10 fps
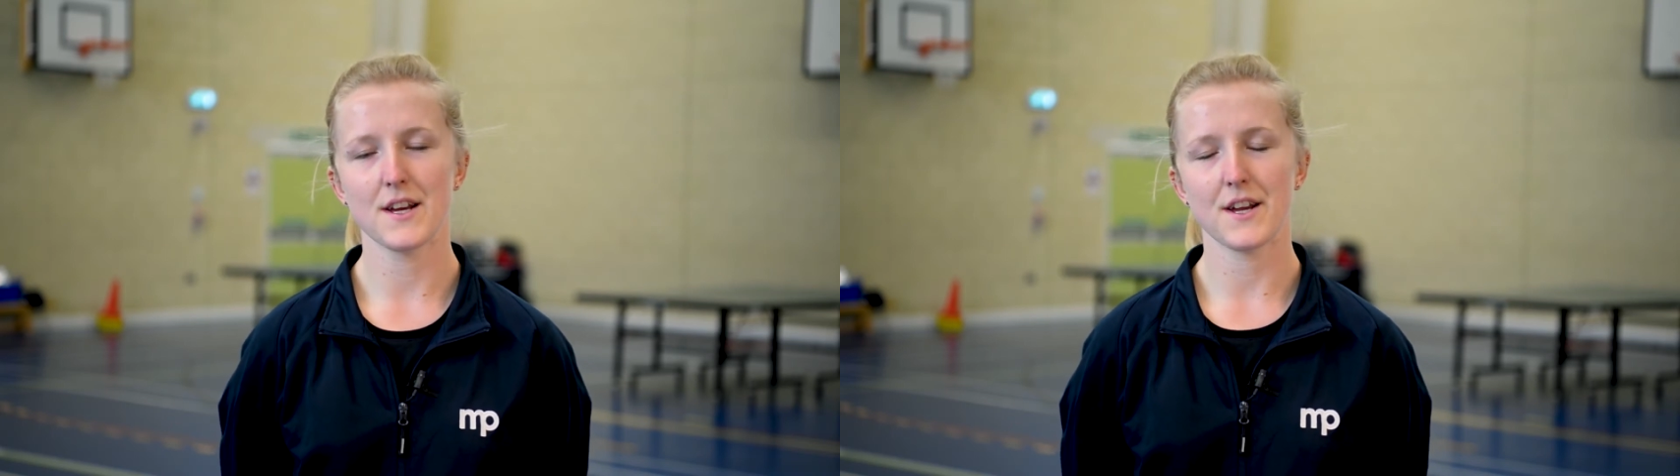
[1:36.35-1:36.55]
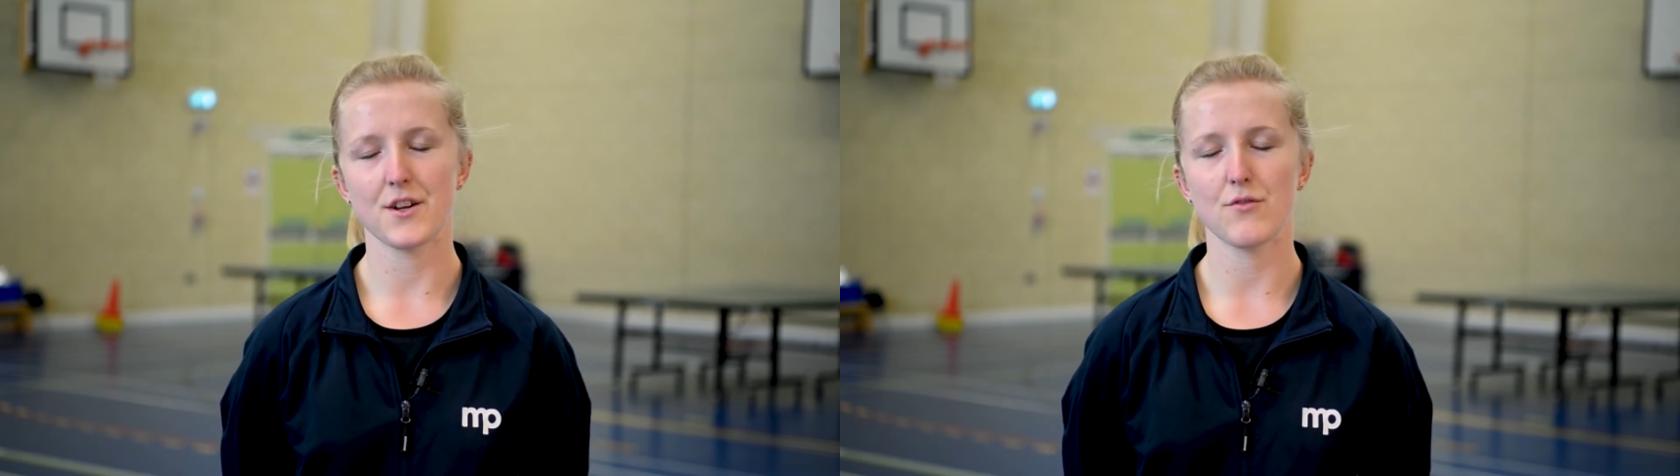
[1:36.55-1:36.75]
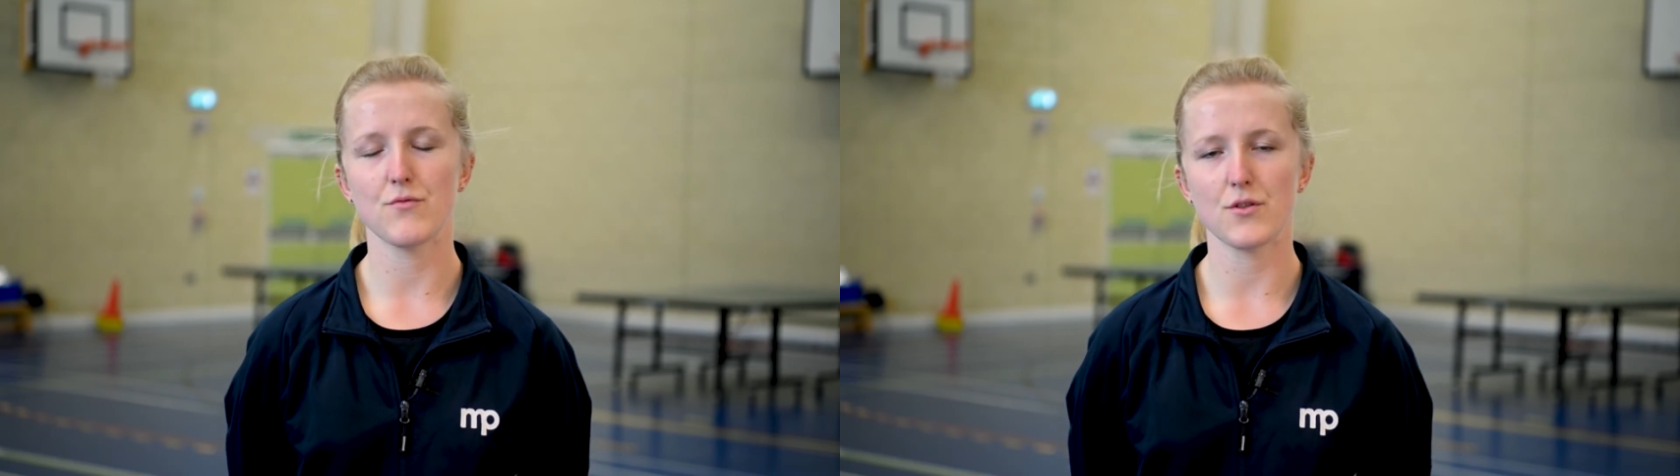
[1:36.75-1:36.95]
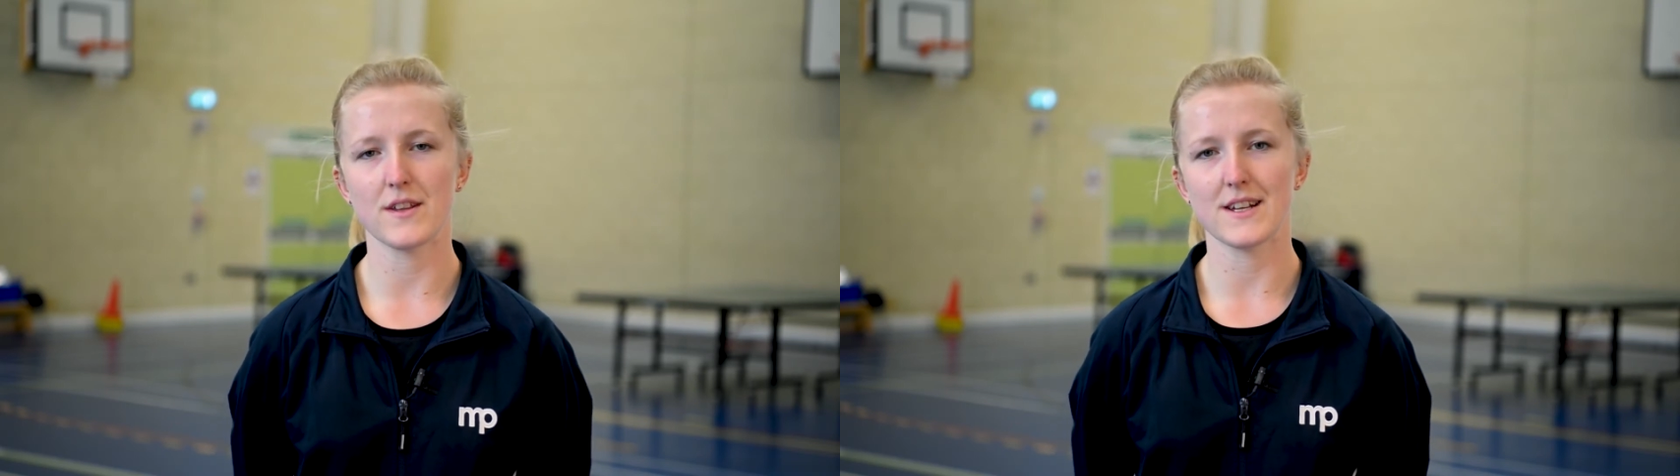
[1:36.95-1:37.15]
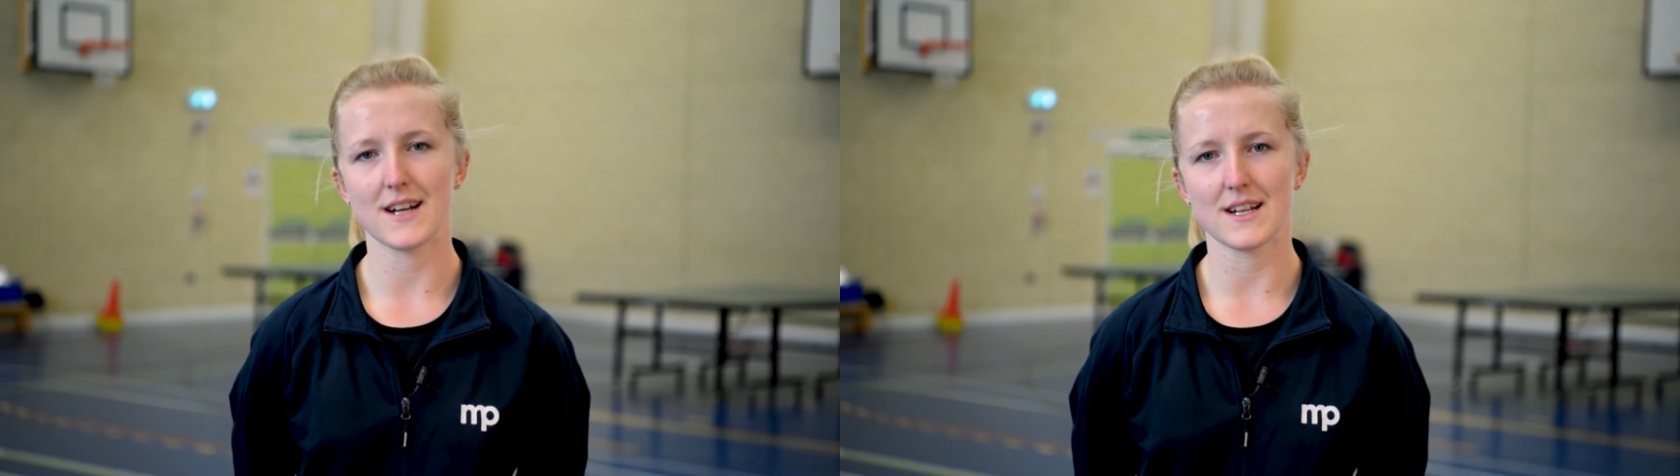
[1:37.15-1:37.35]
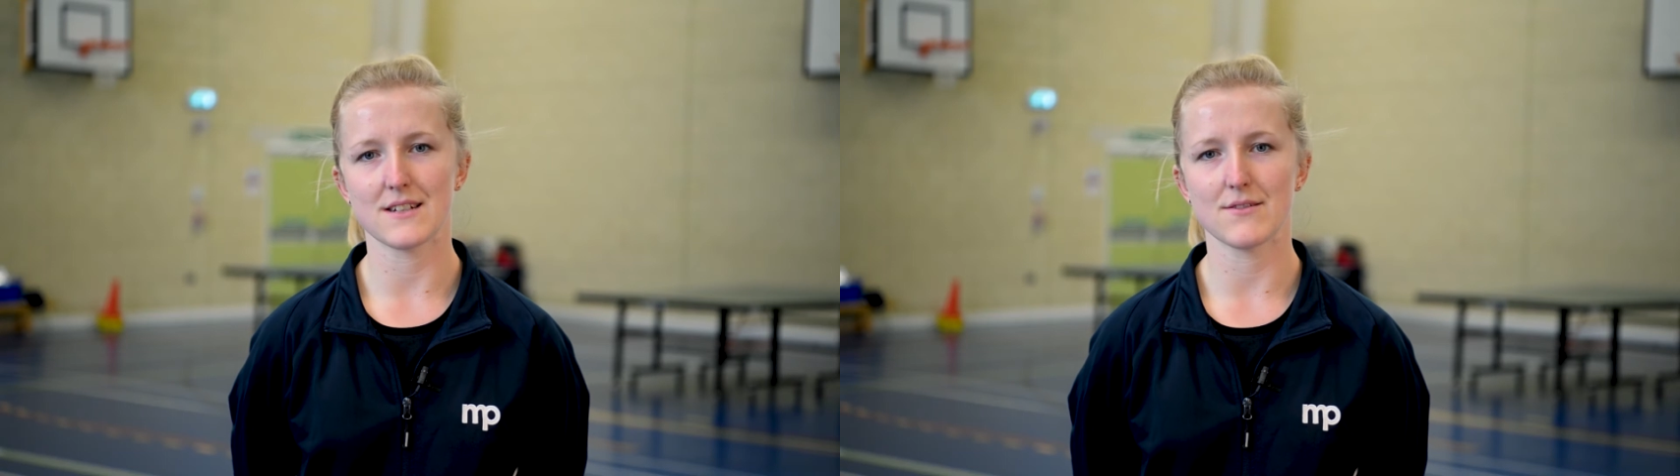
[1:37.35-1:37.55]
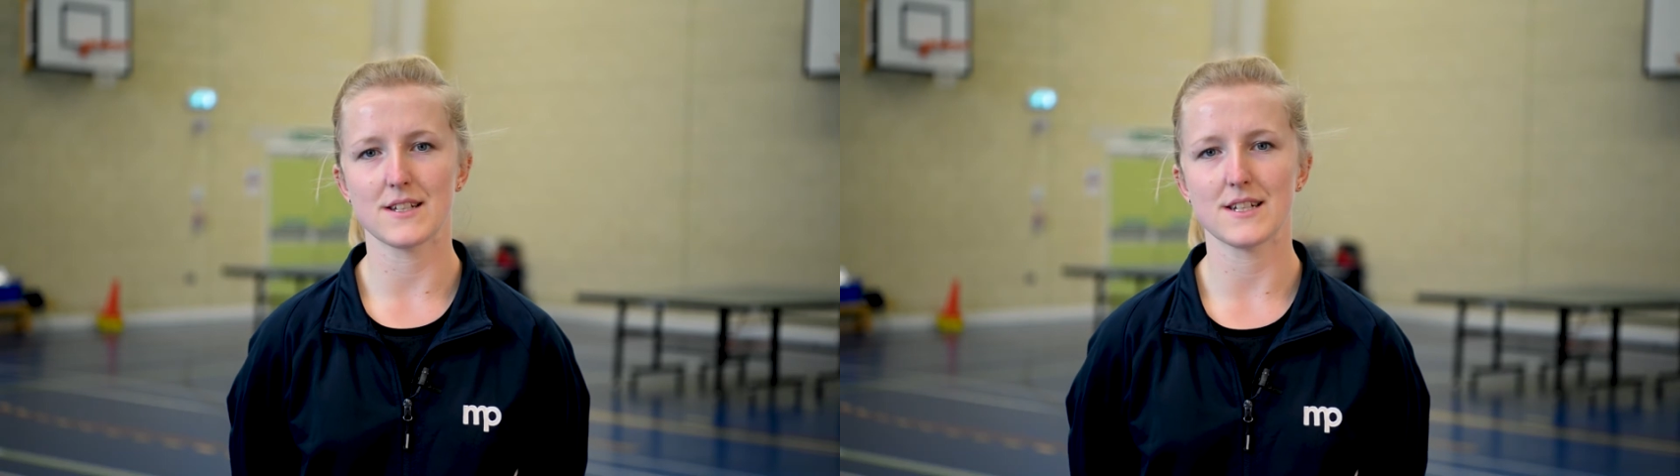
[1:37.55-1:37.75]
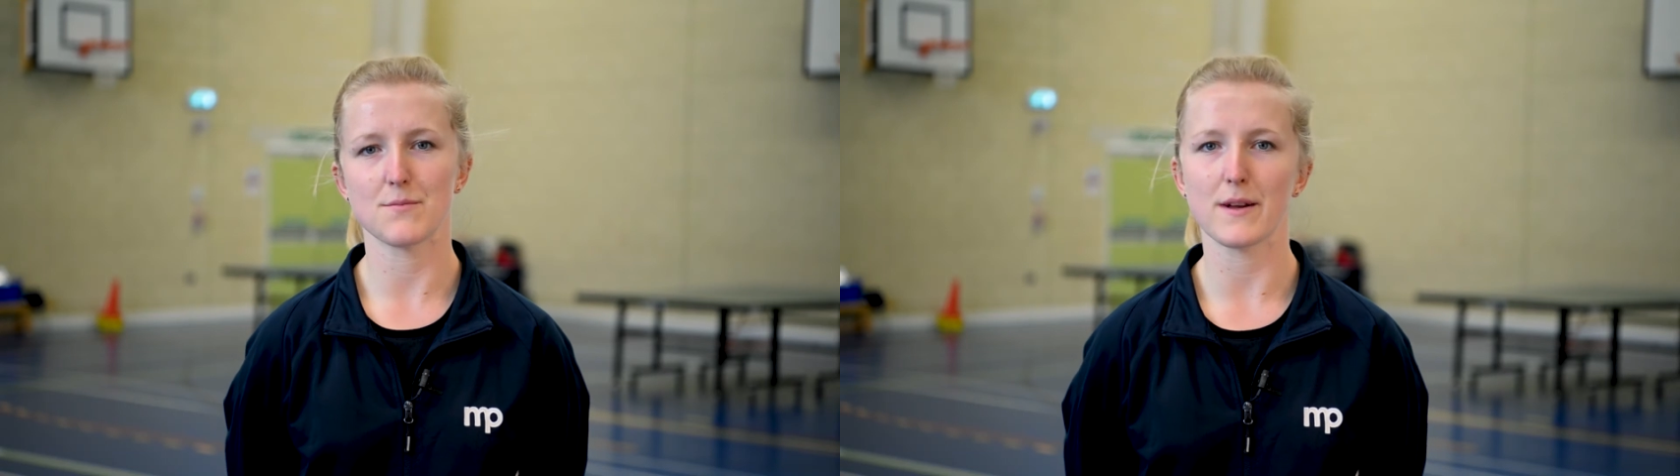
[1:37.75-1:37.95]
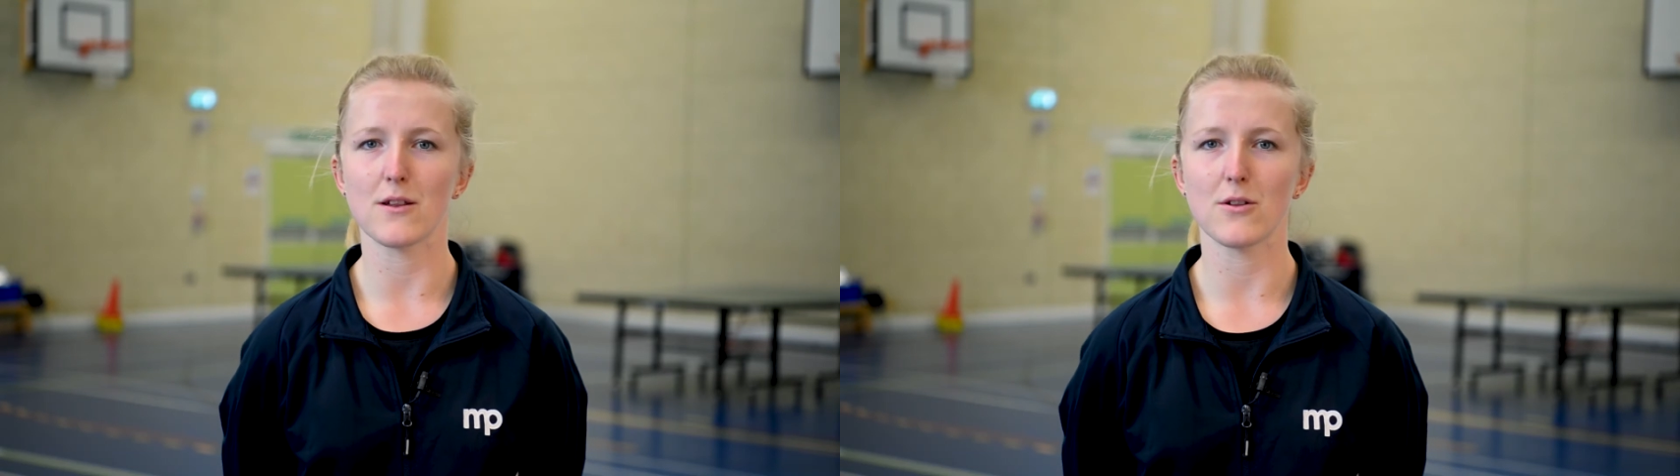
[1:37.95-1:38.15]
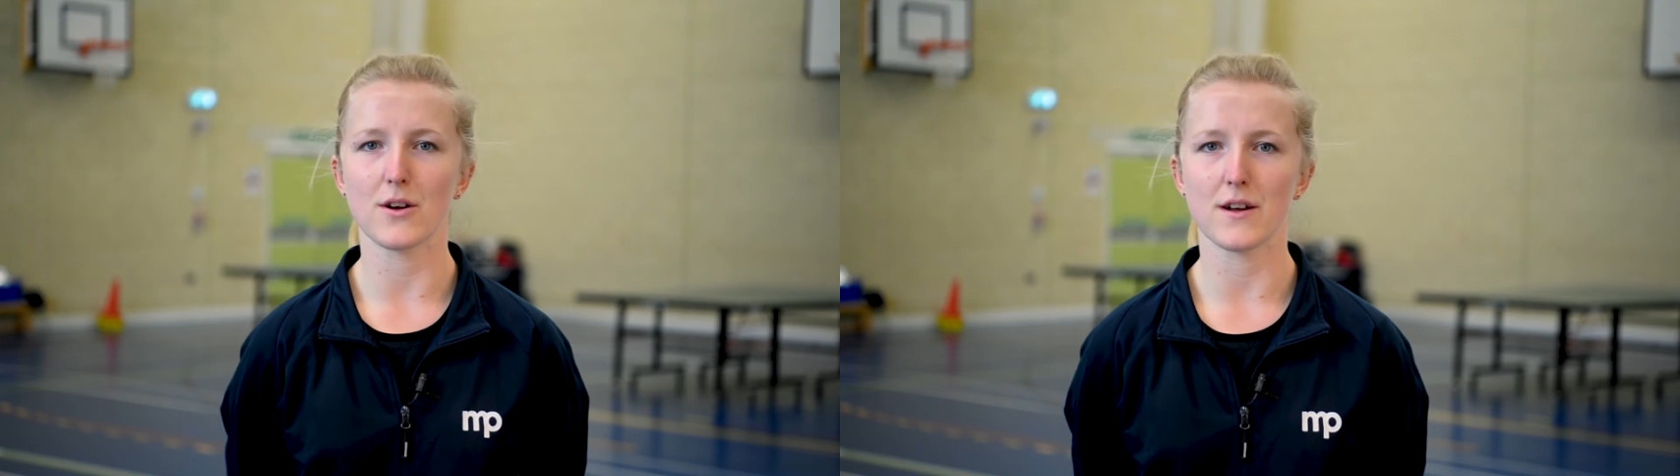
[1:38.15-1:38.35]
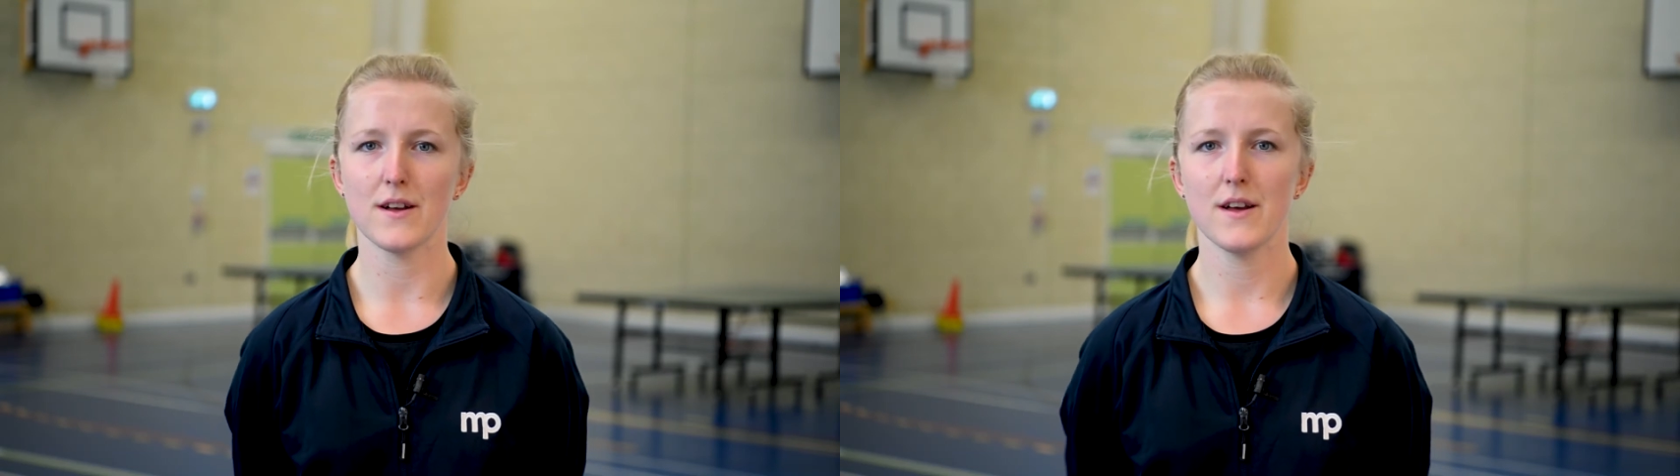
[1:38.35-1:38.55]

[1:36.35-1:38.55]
You don't run these activities, but you look at